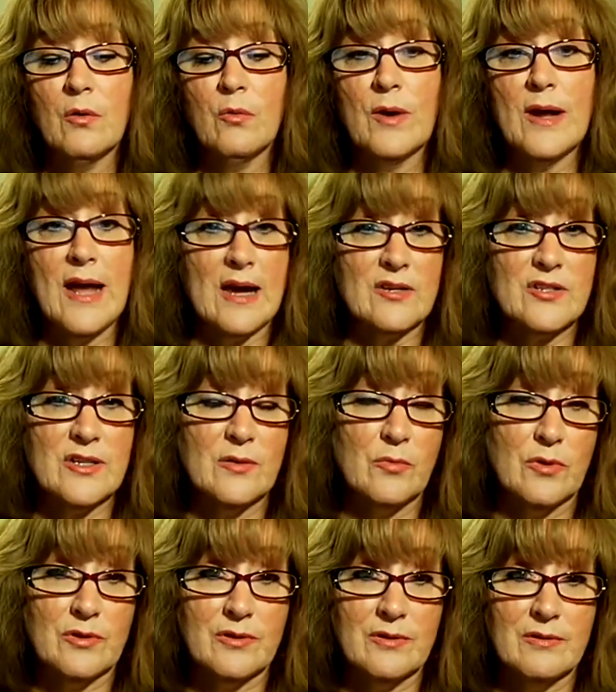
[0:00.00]
we actually
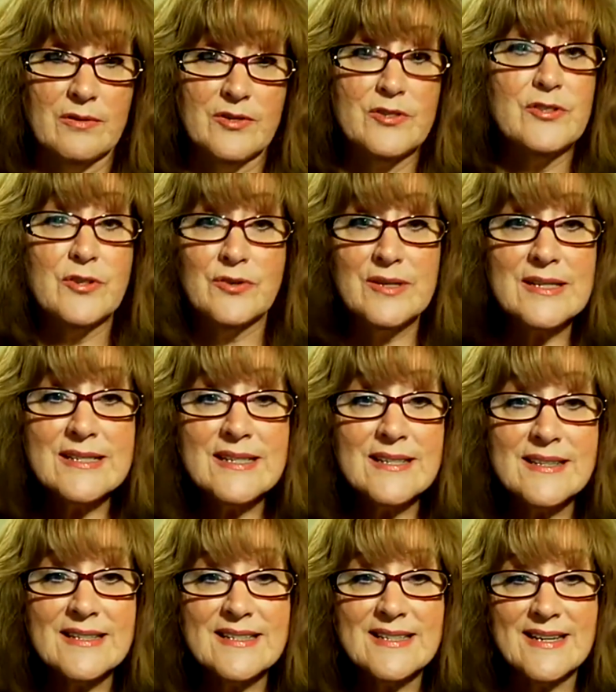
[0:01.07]
were students
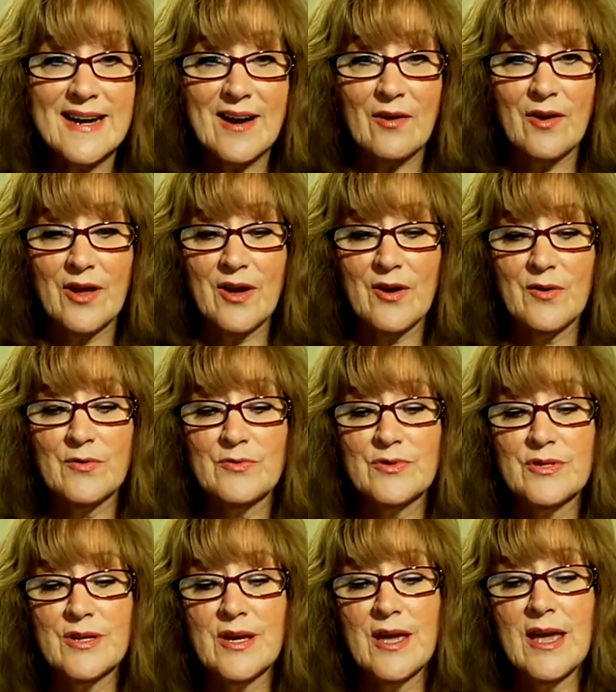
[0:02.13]
in the
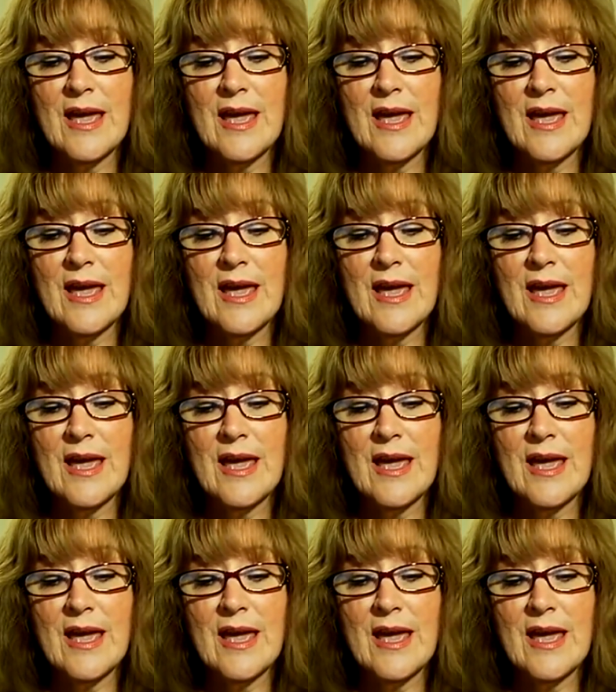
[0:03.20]
scenarios,